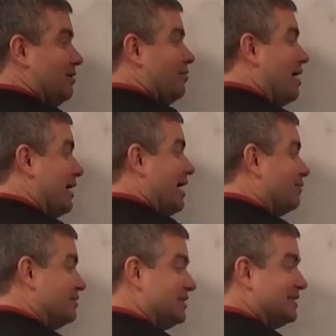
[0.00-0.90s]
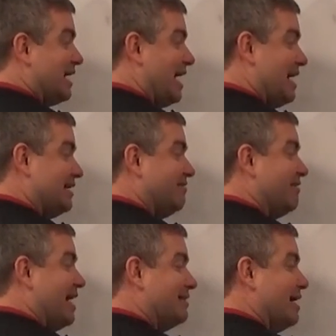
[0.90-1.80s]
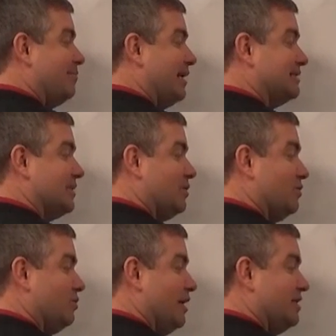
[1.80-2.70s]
Right? I would just say, hey, divide that by 2,